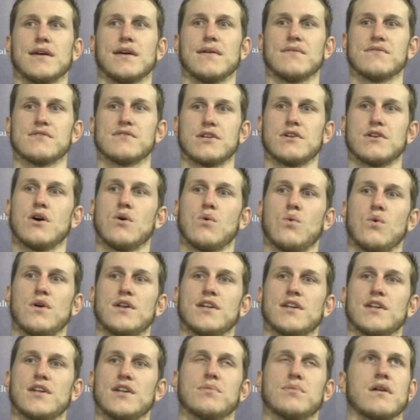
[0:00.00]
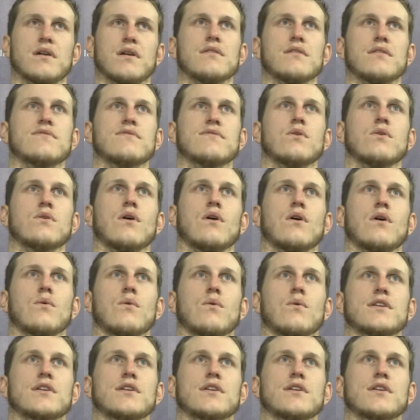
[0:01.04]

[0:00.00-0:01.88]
being able to know when to put it on the floor,